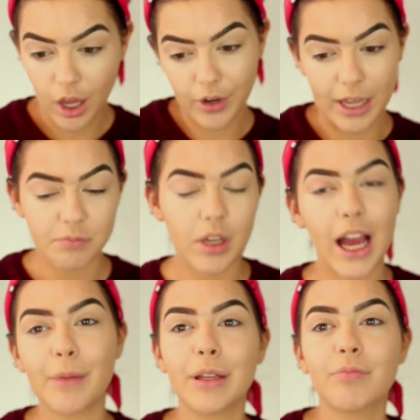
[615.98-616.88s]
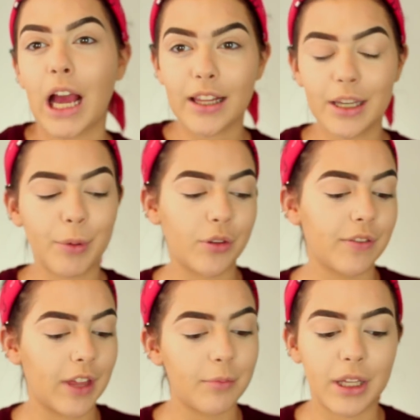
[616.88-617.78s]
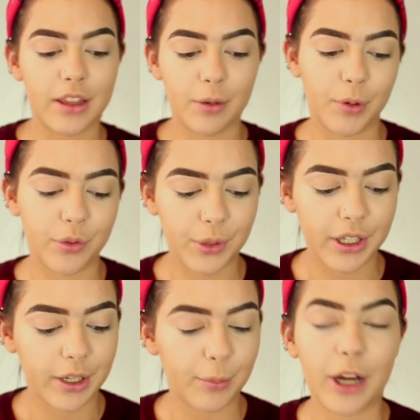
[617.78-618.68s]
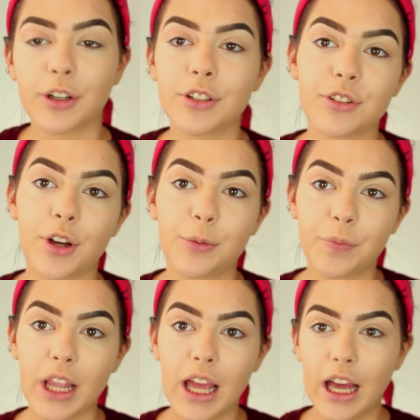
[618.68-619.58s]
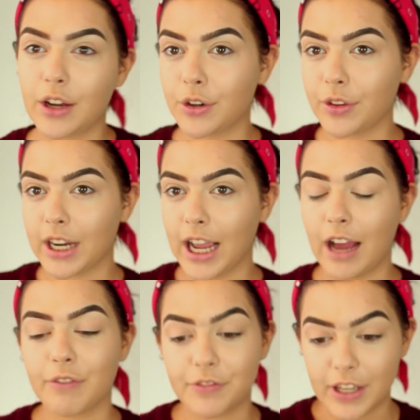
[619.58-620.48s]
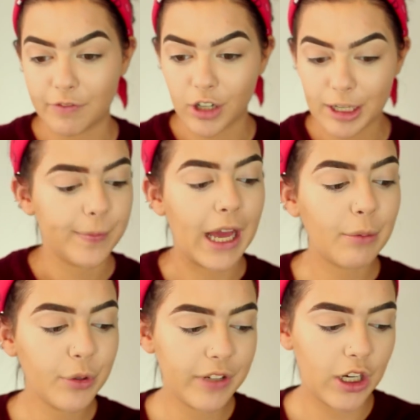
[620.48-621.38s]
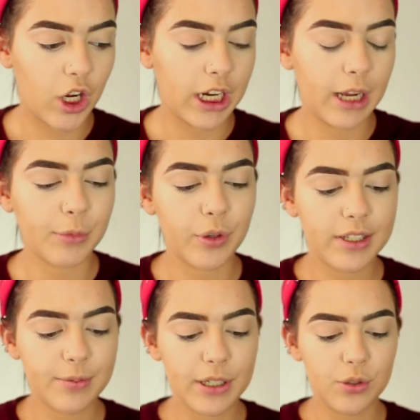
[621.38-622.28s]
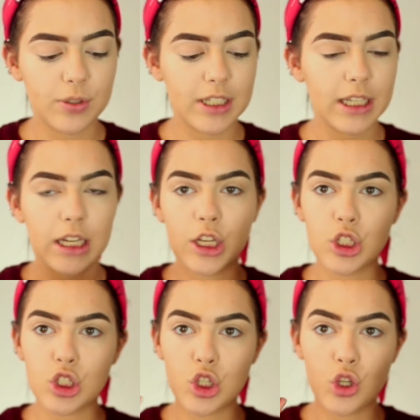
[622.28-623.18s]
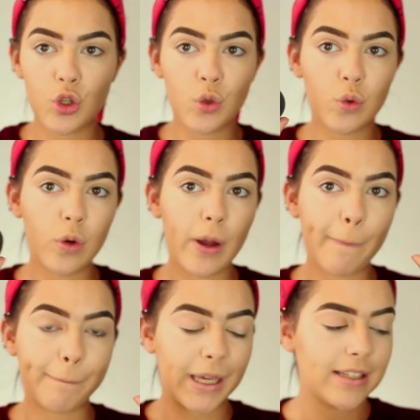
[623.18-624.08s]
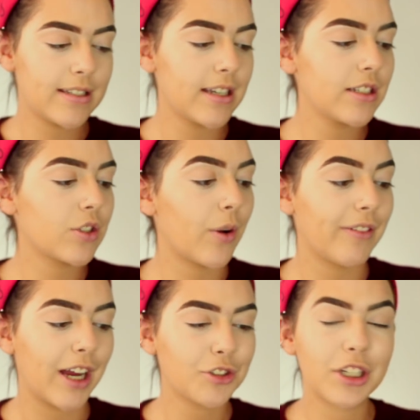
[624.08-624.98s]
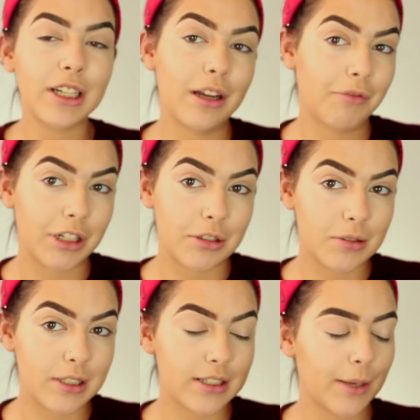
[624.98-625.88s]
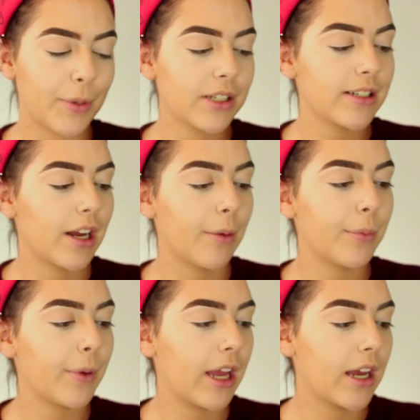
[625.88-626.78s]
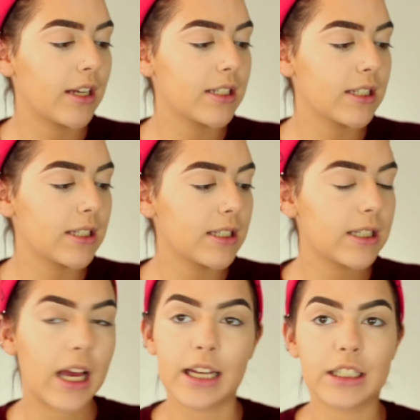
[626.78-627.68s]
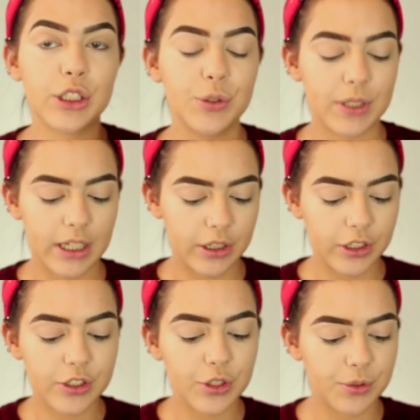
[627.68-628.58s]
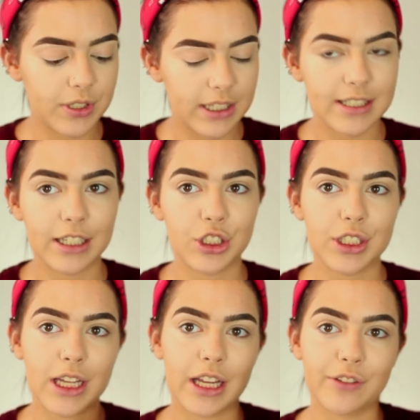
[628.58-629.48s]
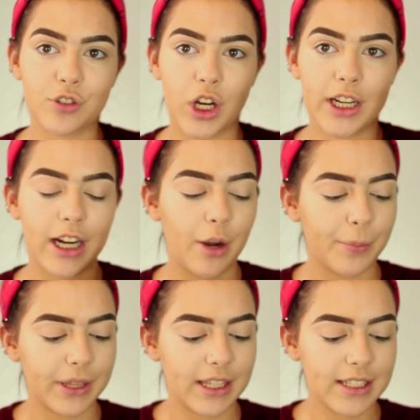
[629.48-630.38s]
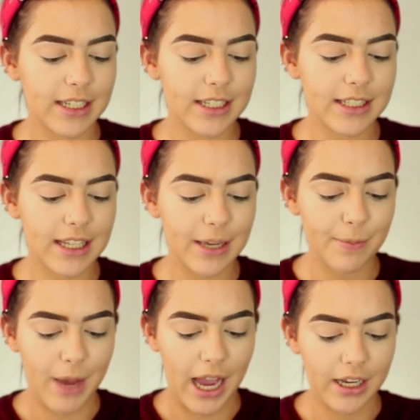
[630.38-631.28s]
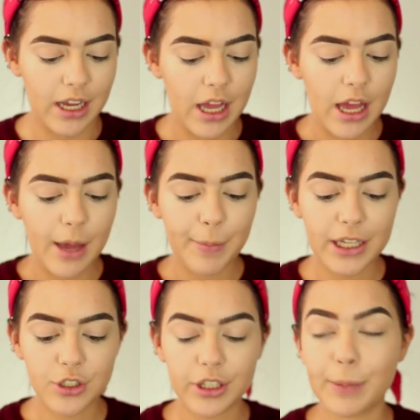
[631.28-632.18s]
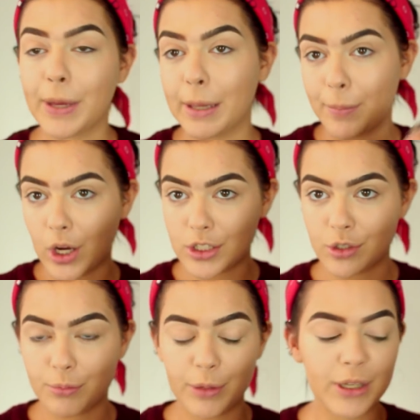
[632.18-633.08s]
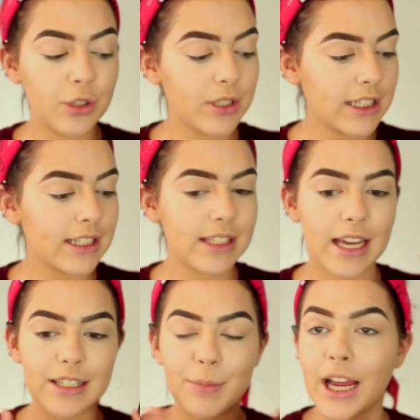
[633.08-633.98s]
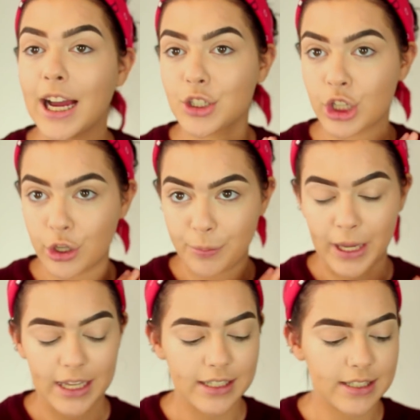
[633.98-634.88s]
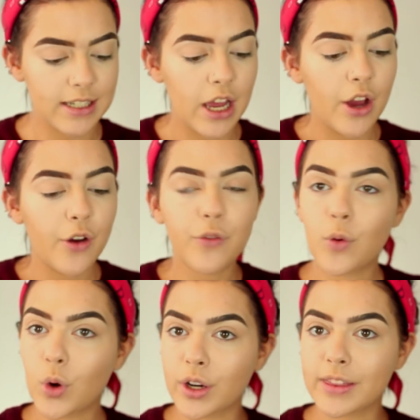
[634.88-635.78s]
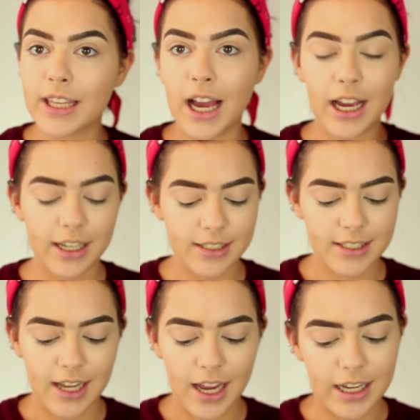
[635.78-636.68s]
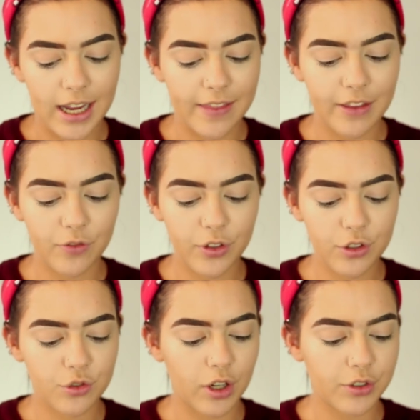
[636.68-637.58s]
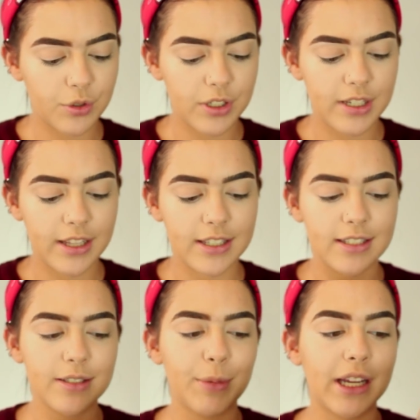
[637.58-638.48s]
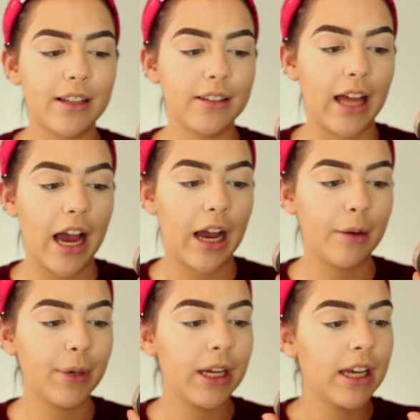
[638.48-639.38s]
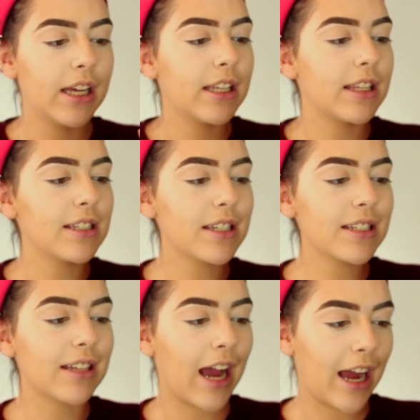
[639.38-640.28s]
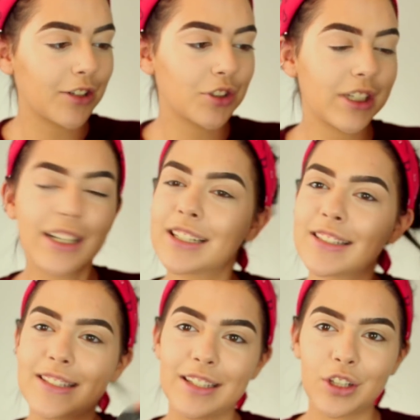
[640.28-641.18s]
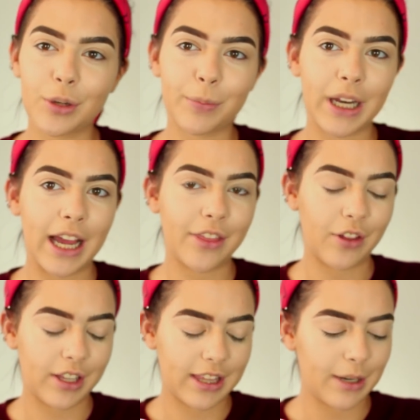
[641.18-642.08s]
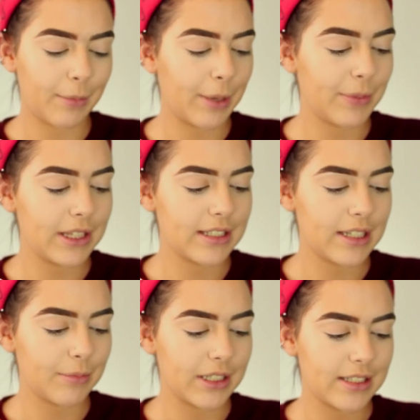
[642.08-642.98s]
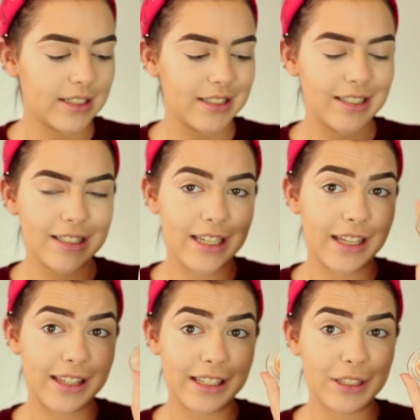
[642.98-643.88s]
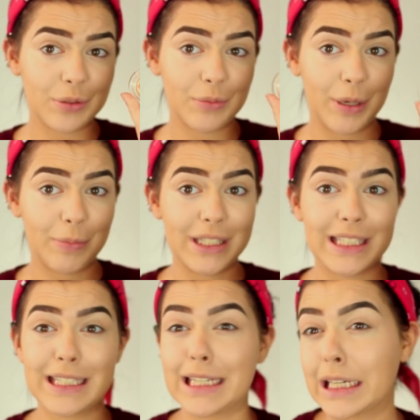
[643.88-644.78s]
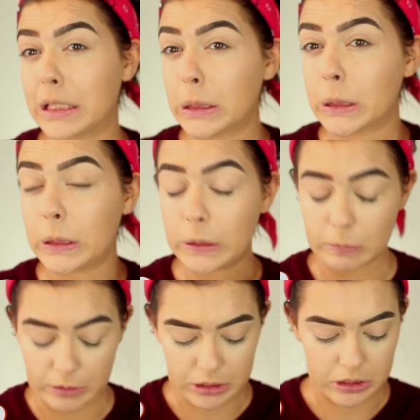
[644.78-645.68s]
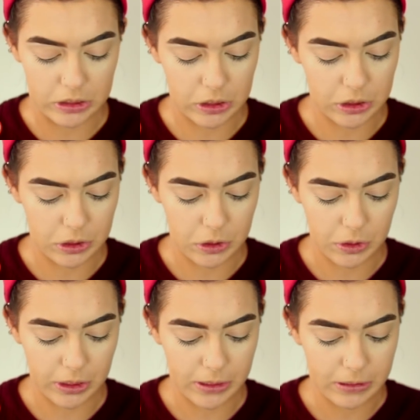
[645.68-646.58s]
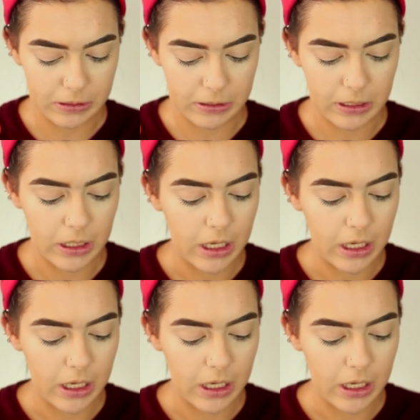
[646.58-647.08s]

Okay, I mean, I like both of them. Like, they're both really good powders, so I don't know that I have a favorite. Now moving on, I'm going to be using two bases. So I've actually never used this. I picked it up and I didn't use it. It looks used because I just kind of tried it out. But this is the MAC Painterly Paint Pot. So I'm going to be using this as my eyeshadow base for the high-end side. And then for the drugstore side, this is my collab. This is actually a concealer, but I thought that it might be the same consistency. I think this one might be stickier, which is concerning.